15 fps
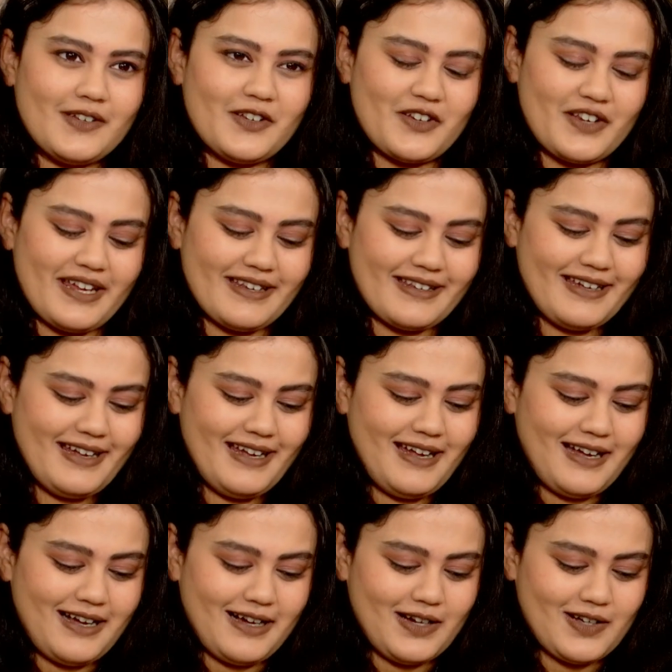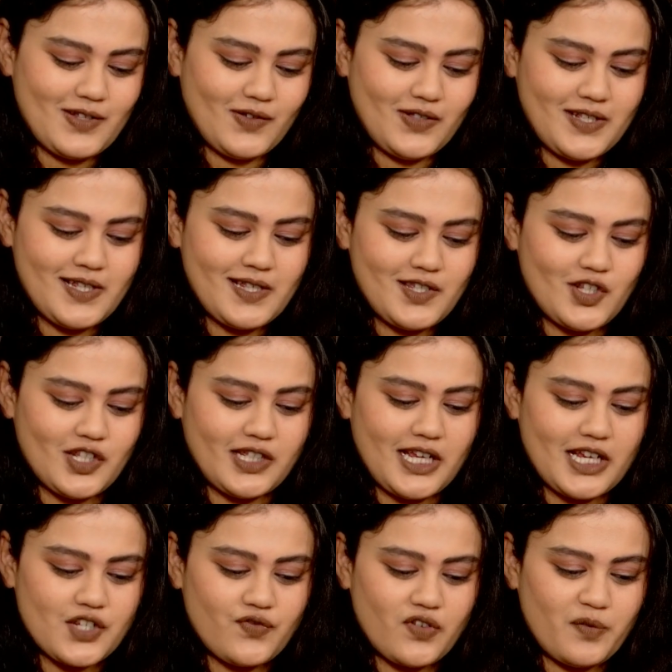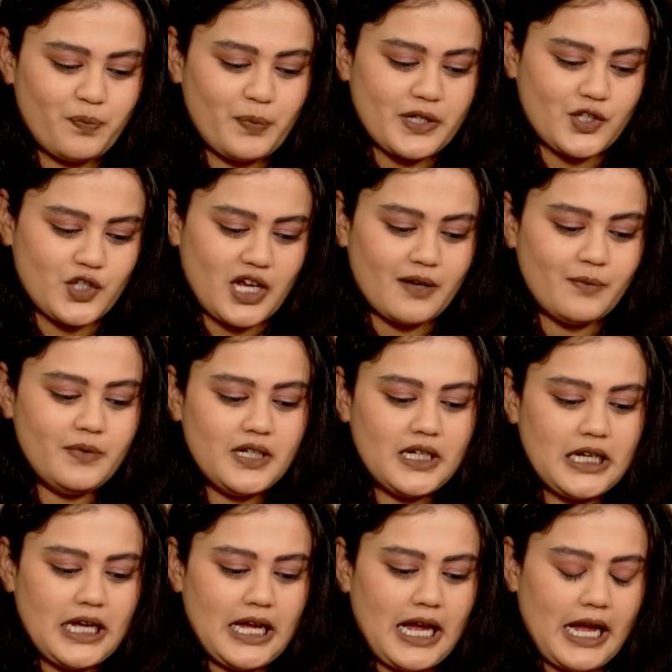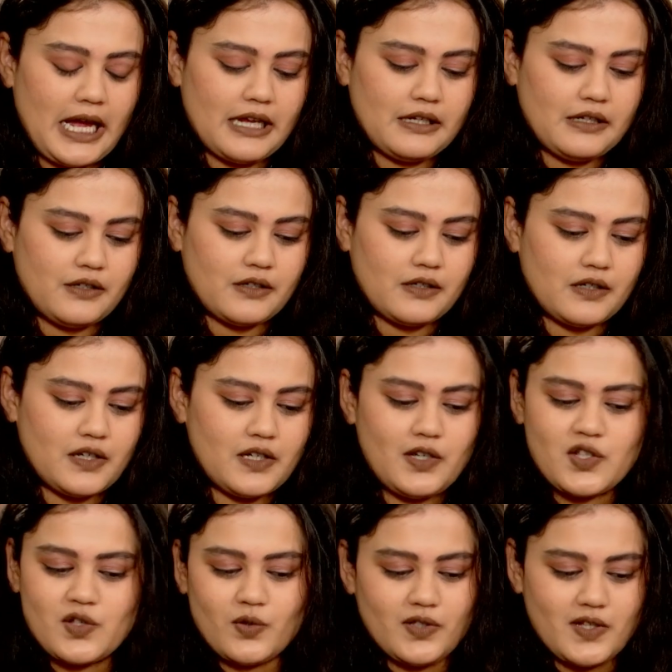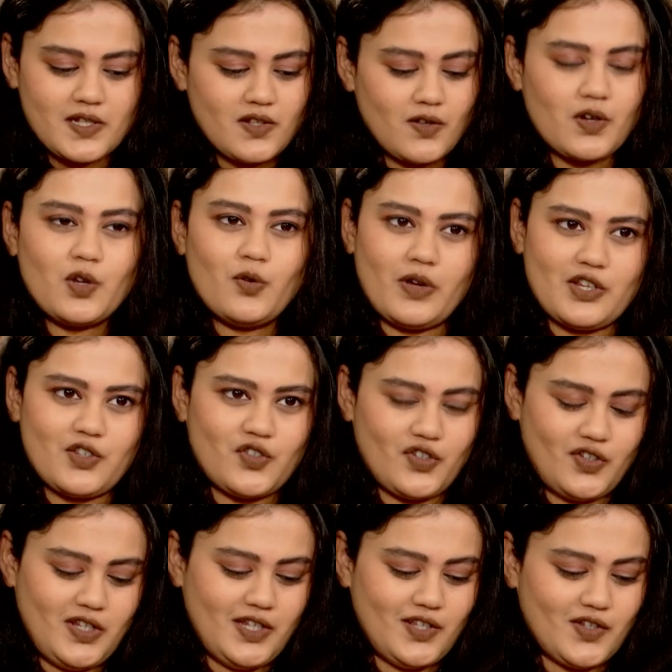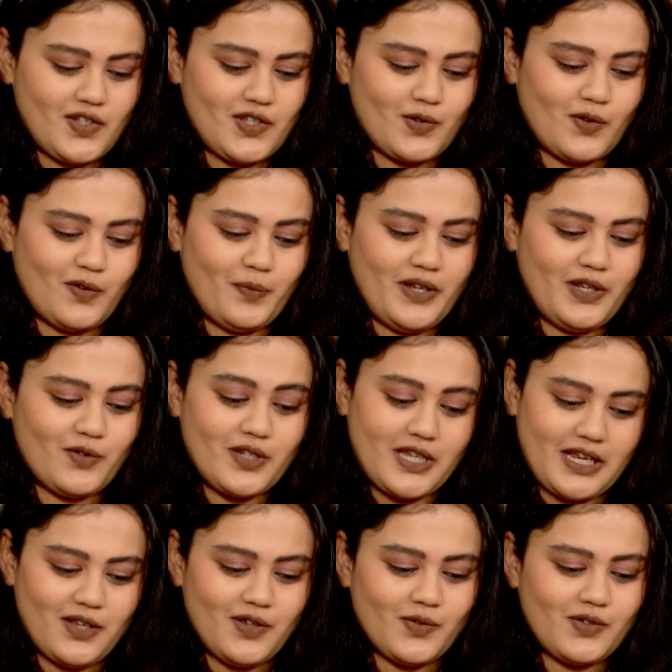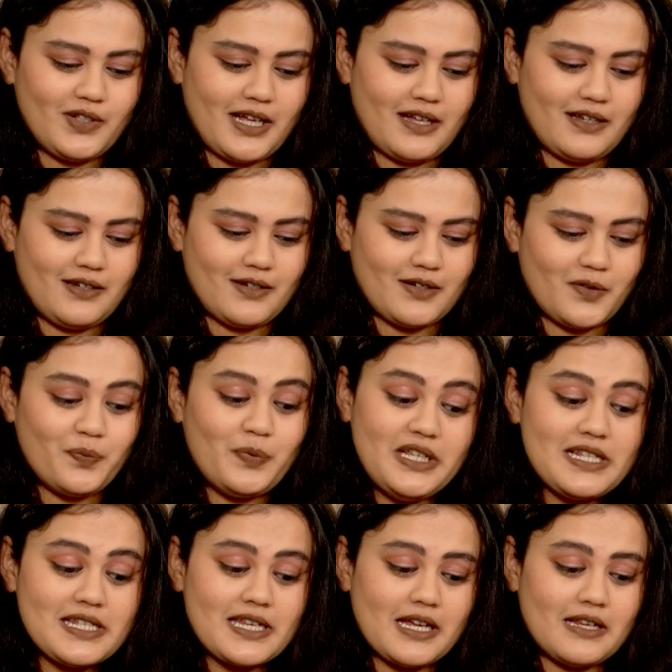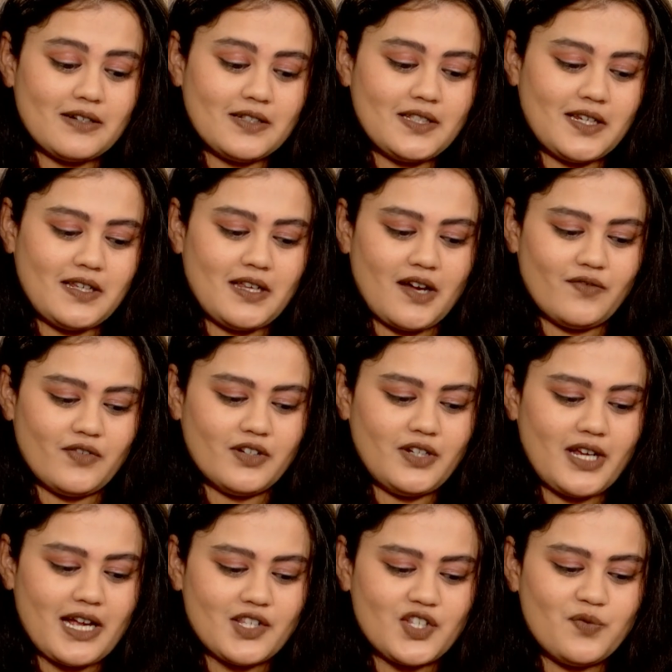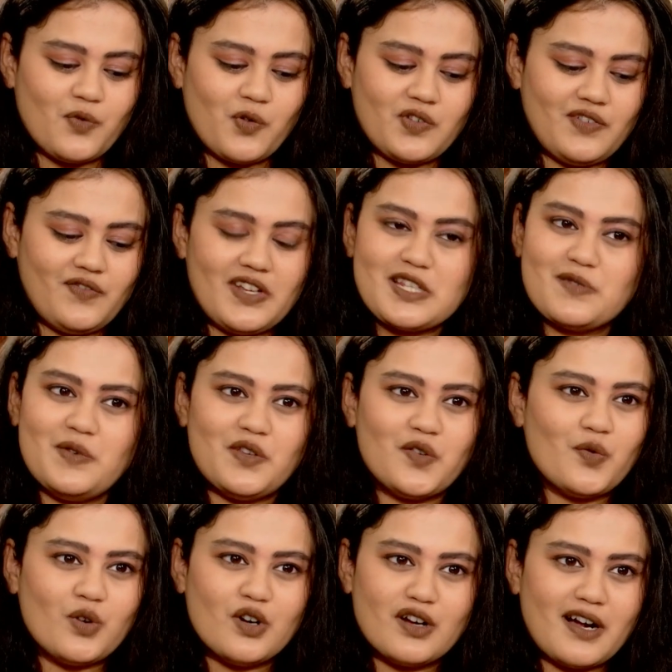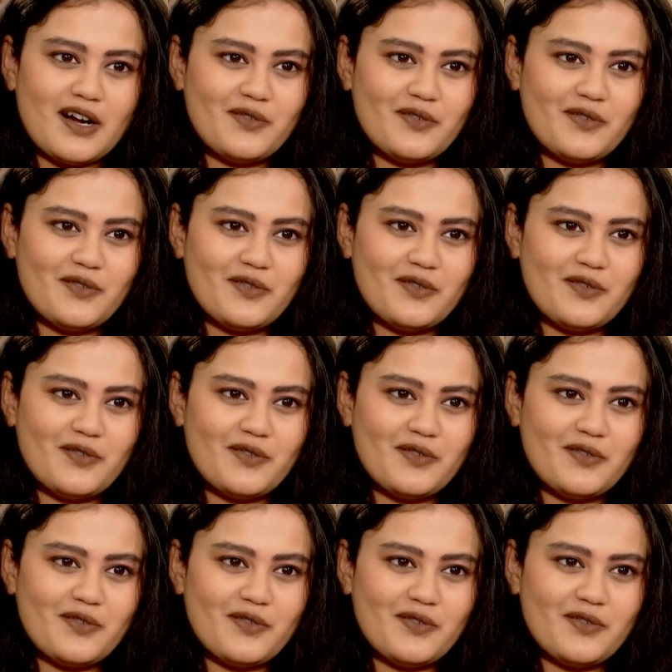Great. So this is Jitesh from Punjab. And so this is not a question. He just told me to tell you that please tell her that I love her and she motivates me to work